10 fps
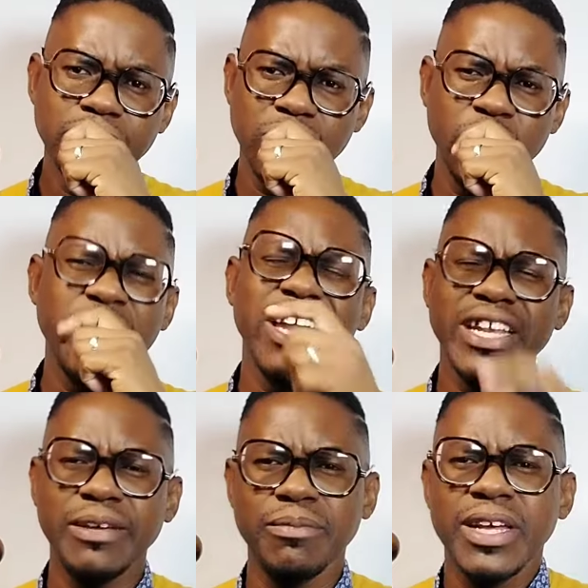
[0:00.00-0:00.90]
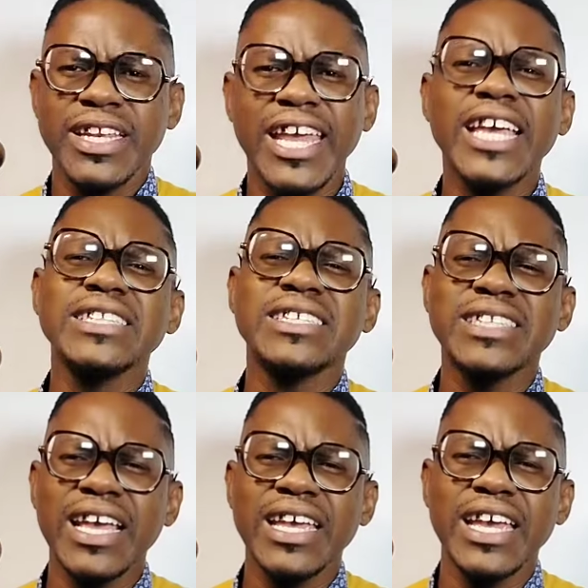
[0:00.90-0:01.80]
you hear them. They can
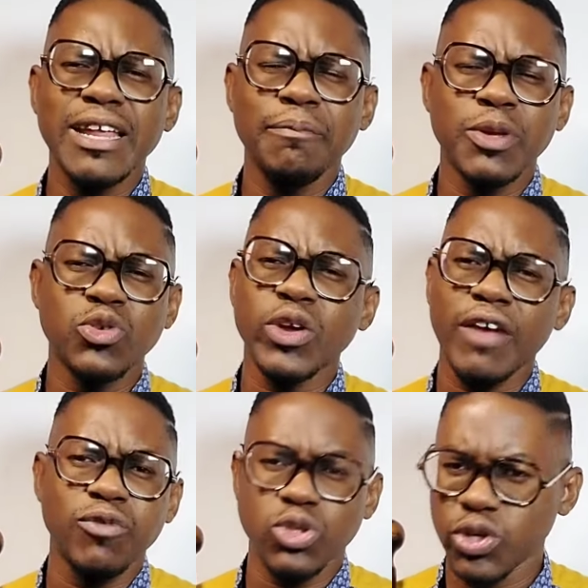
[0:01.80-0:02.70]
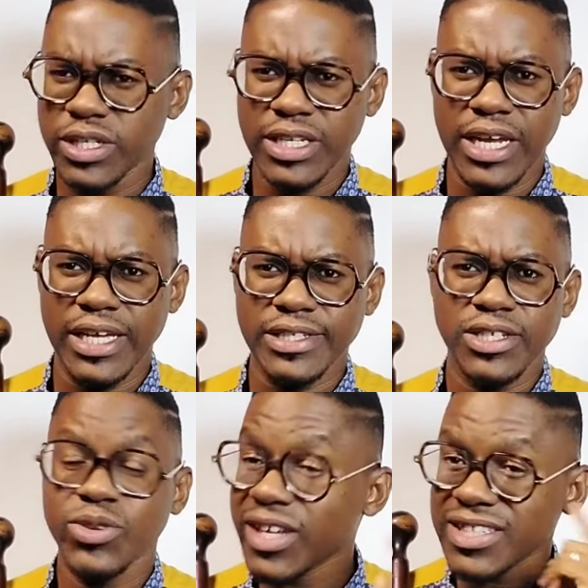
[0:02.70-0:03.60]
stay in Pretoria for 20 years.
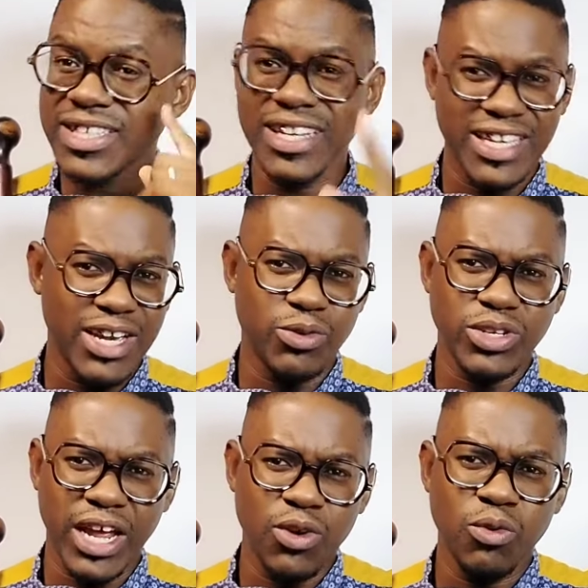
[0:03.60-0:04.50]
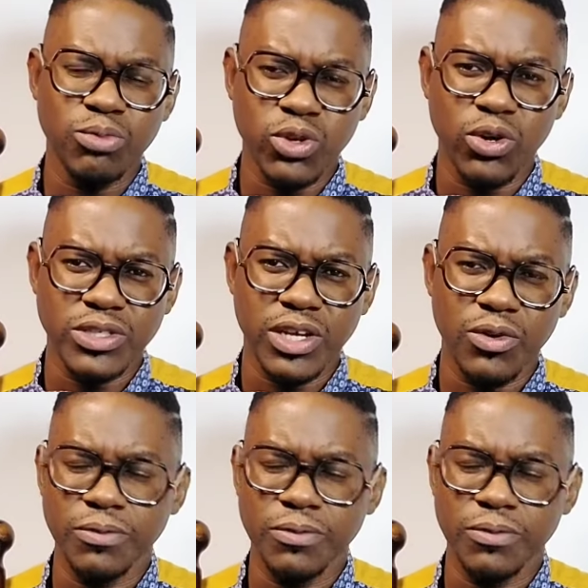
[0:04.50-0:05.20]
You can still hear with Alom Xhosa.